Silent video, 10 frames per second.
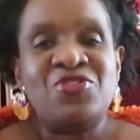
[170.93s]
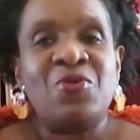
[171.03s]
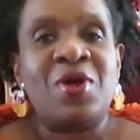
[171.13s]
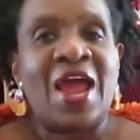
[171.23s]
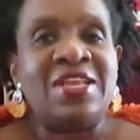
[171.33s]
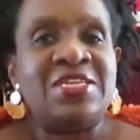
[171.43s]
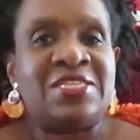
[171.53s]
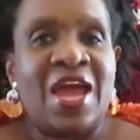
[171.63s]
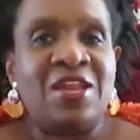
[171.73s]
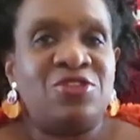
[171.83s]
So what I
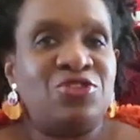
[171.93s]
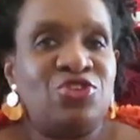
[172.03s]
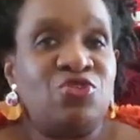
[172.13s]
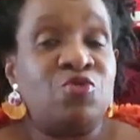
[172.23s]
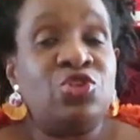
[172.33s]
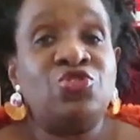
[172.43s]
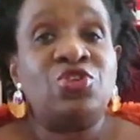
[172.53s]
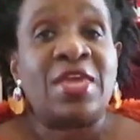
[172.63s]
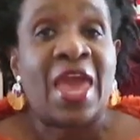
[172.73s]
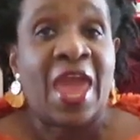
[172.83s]
decided to do was
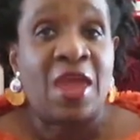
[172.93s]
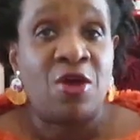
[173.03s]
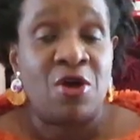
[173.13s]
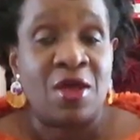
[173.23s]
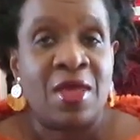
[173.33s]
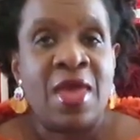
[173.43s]
use a K-hook,